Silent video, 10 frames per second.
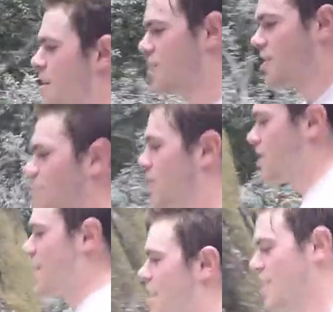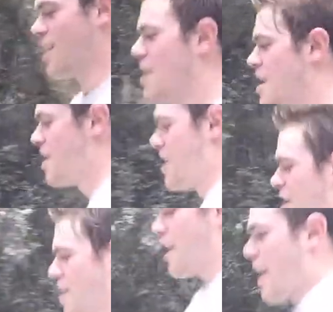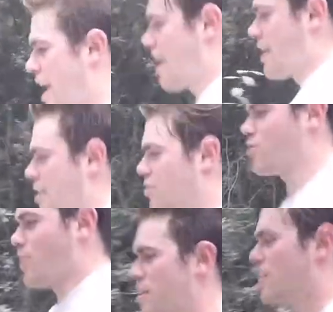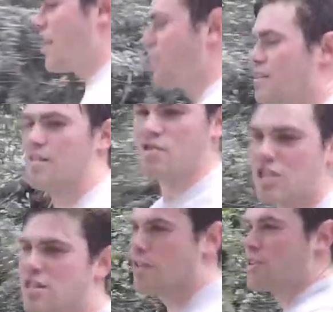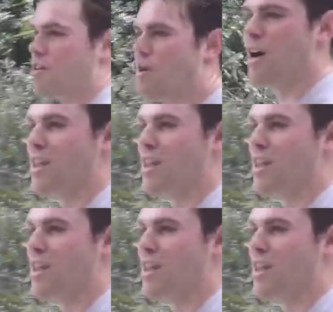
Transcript: something like that. And it goes around the island of Shikoku